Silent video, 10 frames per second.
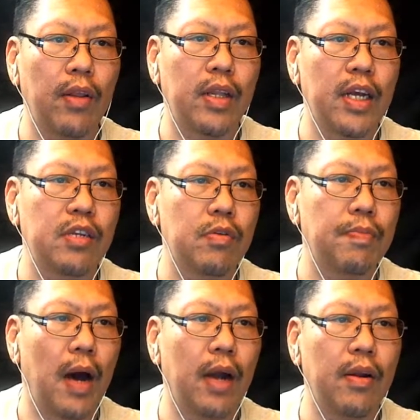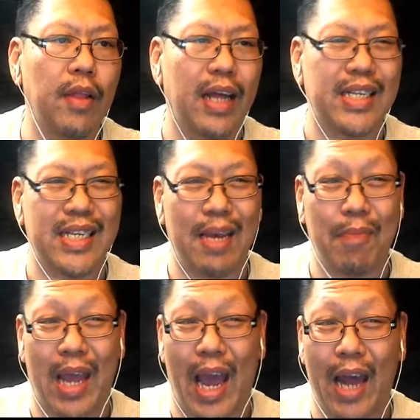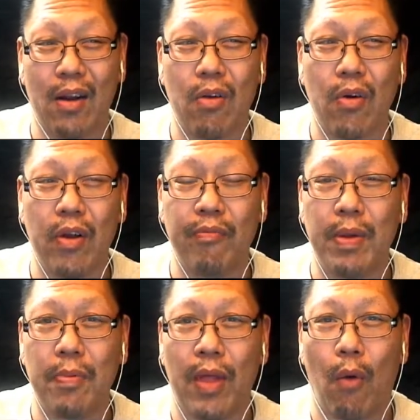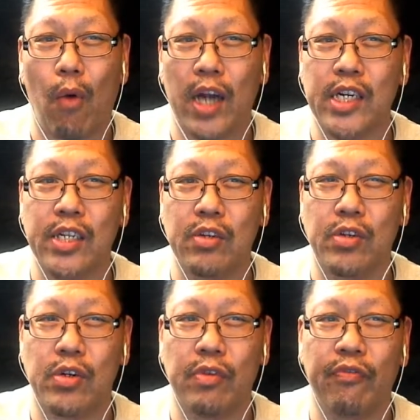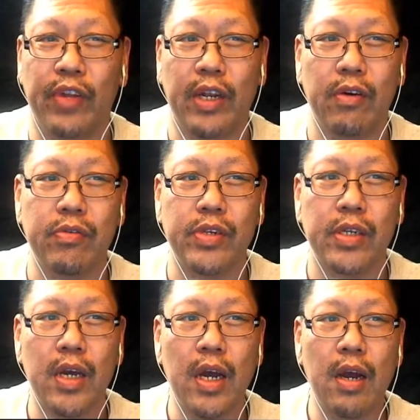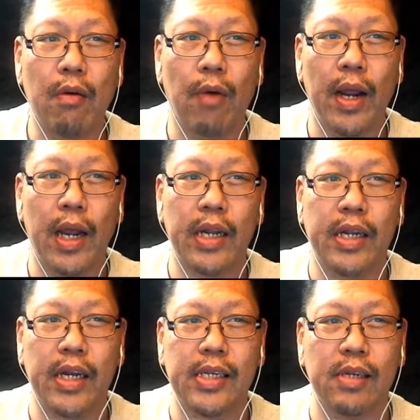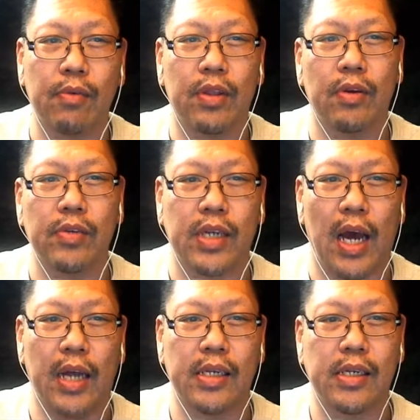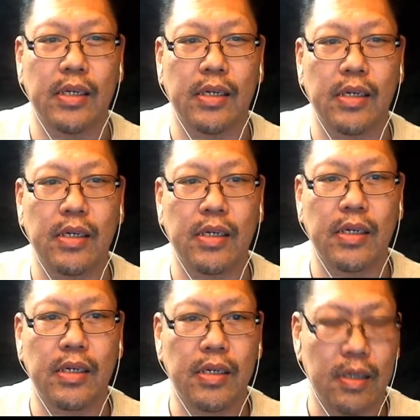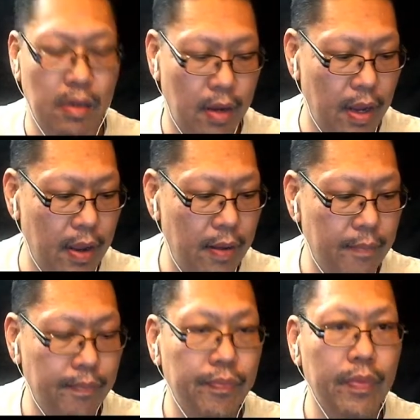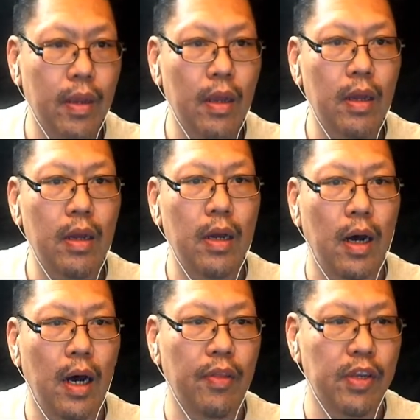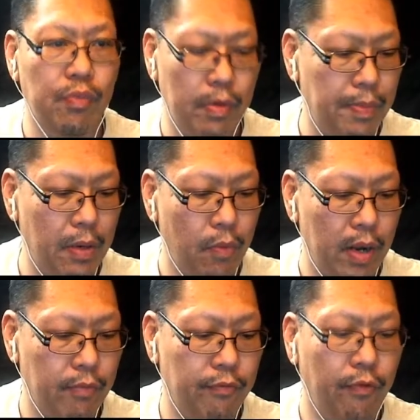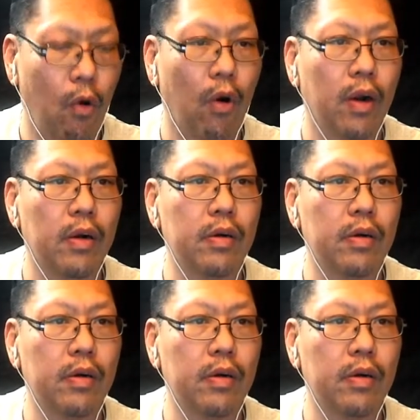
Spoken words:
test group under that same category of people that watches those certain videos, right? And test it with those guys. Okay. This would be what? 4,